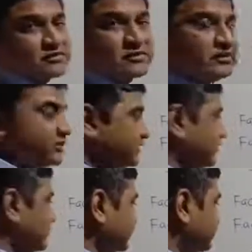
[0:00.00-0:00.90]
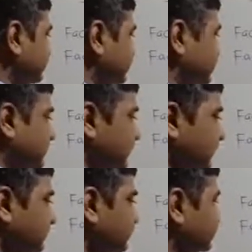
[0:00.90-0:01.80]
in real life,
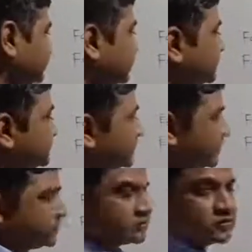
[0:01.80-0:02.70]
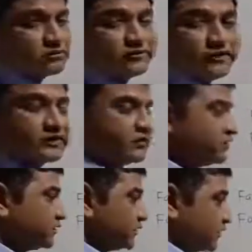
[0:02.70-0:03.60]
and what we get the highest common factor.